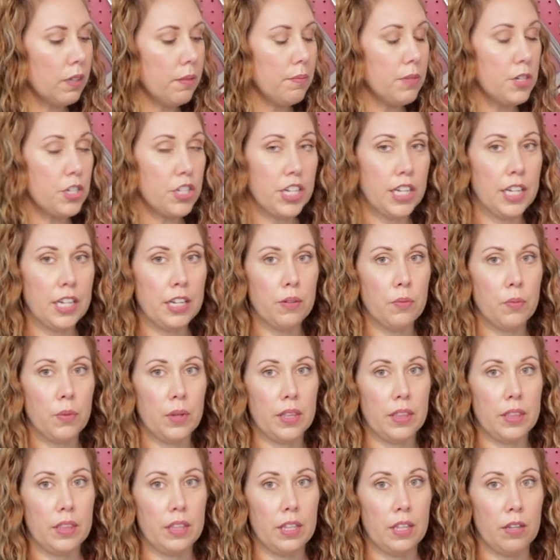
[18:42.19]
machine
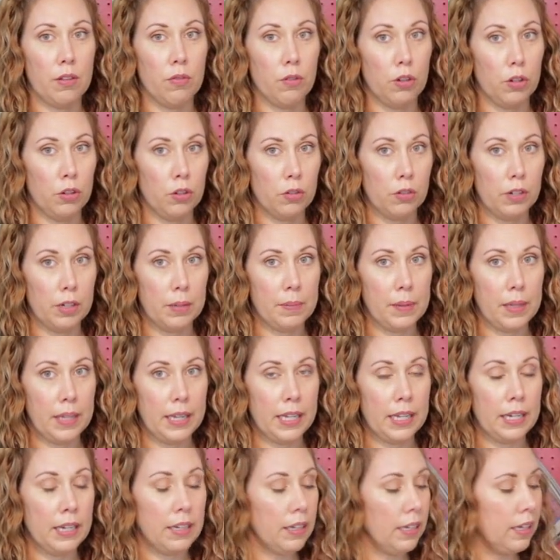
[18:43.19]
with the rotary
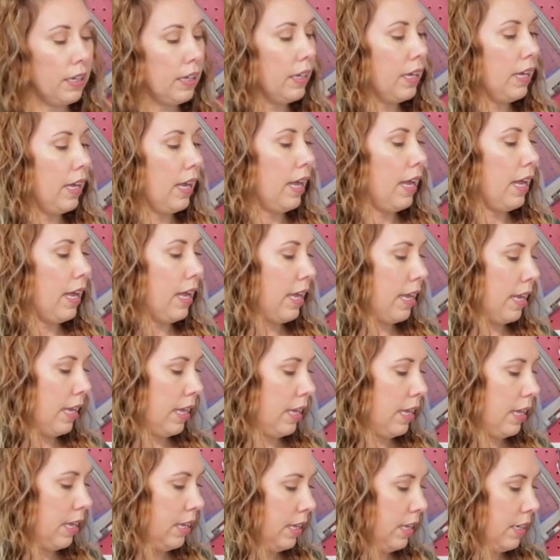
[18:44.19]
blade.
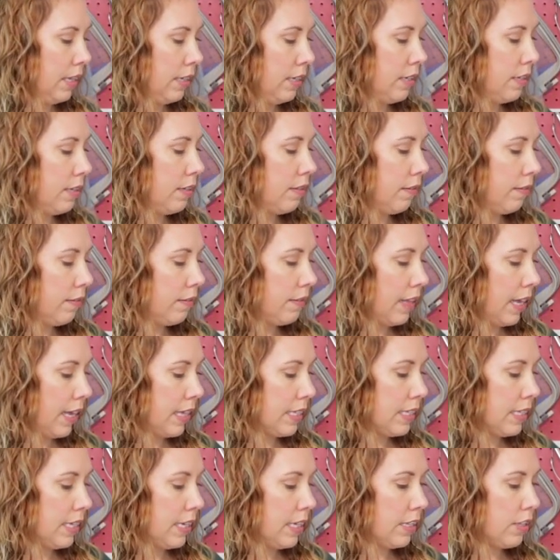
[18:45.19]
And
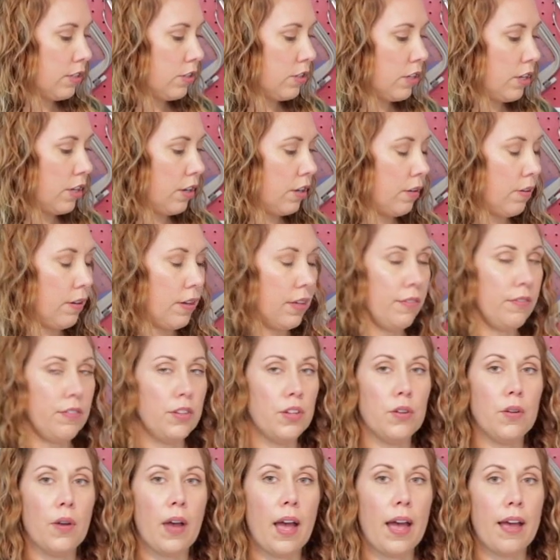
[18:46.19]
that's it. So if
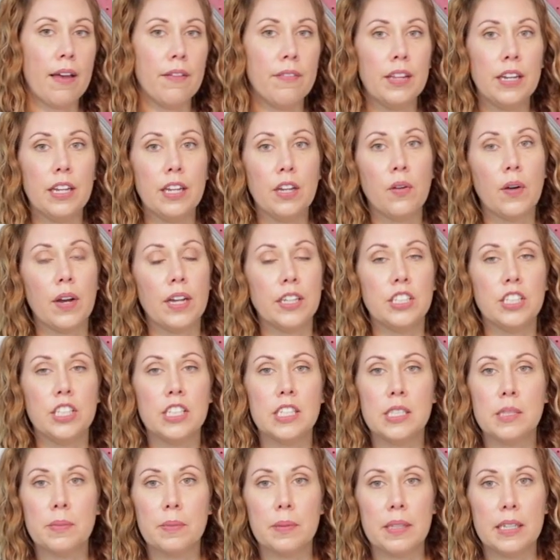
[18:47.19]
you have any
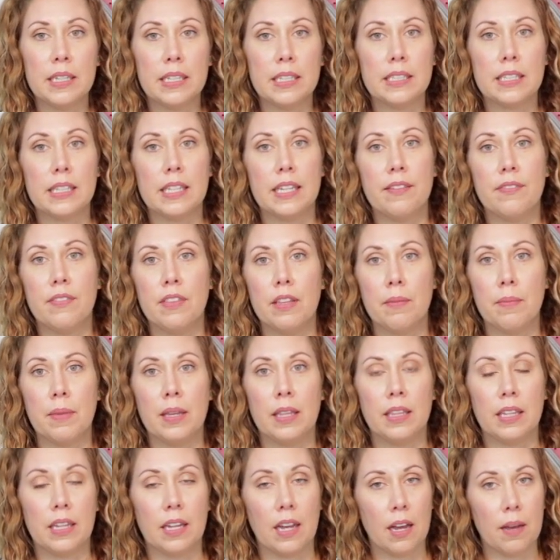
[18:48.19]
questions, please leave them
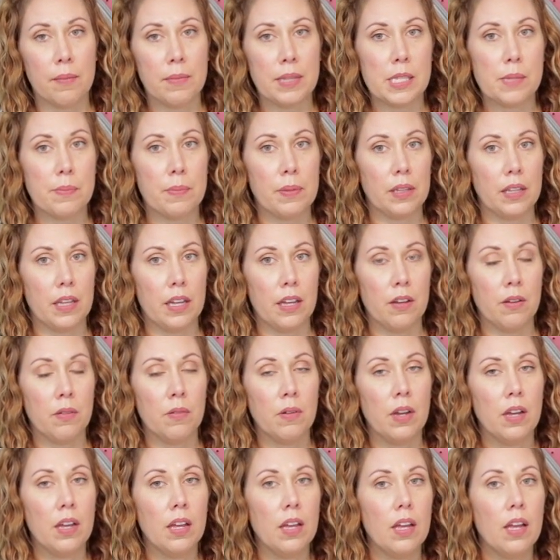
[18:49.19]
in the comments below.
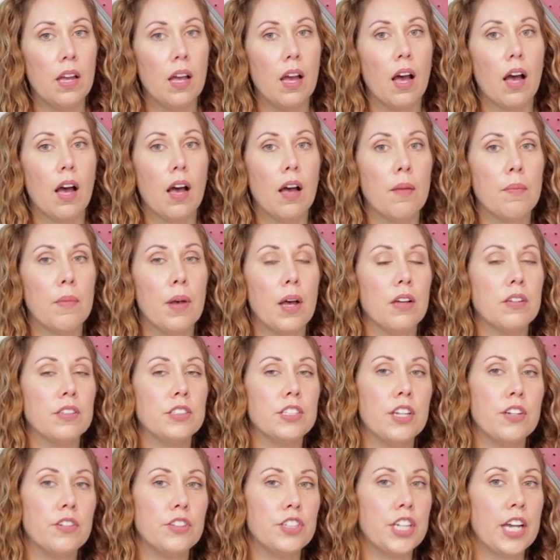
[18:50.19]
Um,
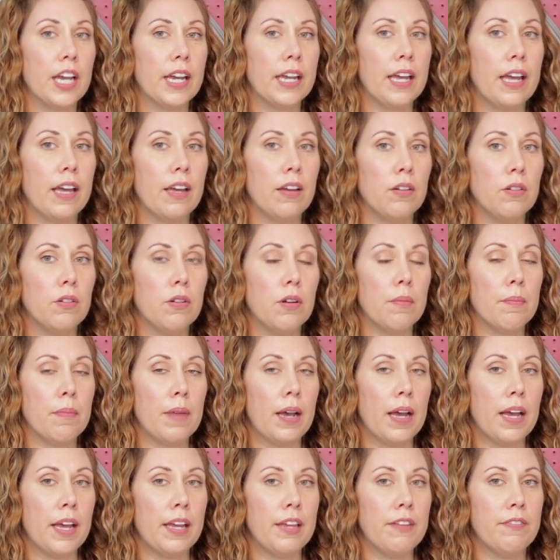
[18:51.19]
also check out
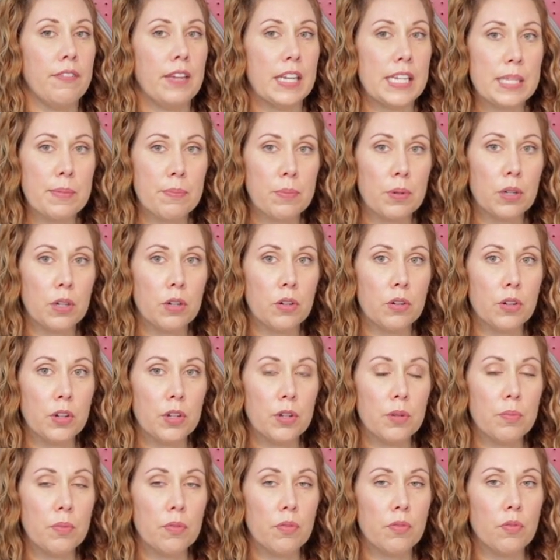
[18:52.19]
my Facebook
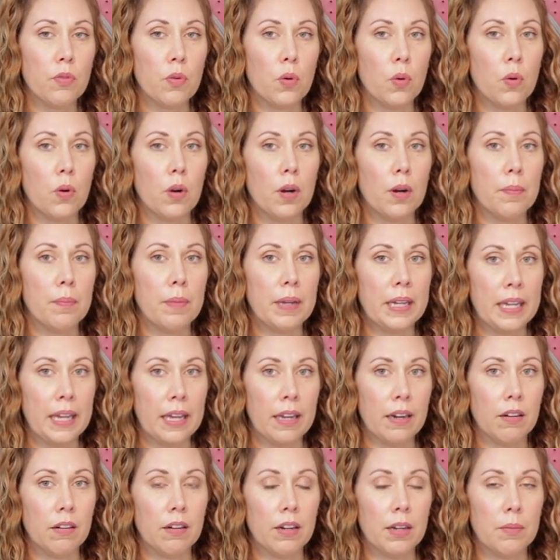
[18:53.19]
group for
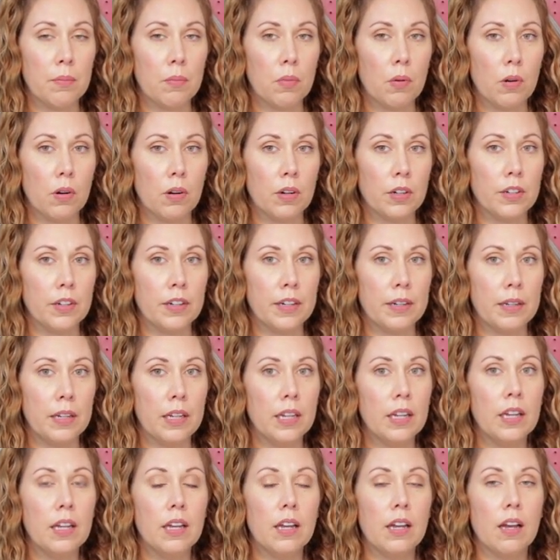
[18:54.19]
beginner embroidery
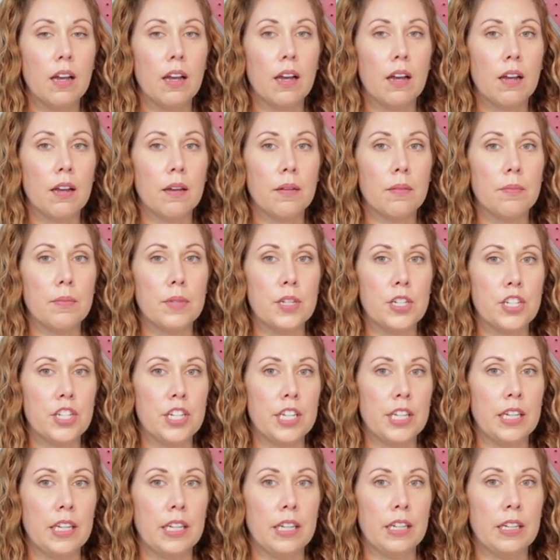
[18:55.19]
uh,
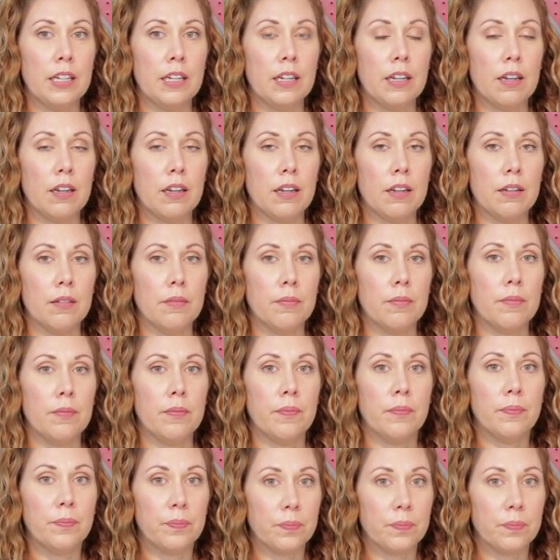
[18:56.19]
machine um,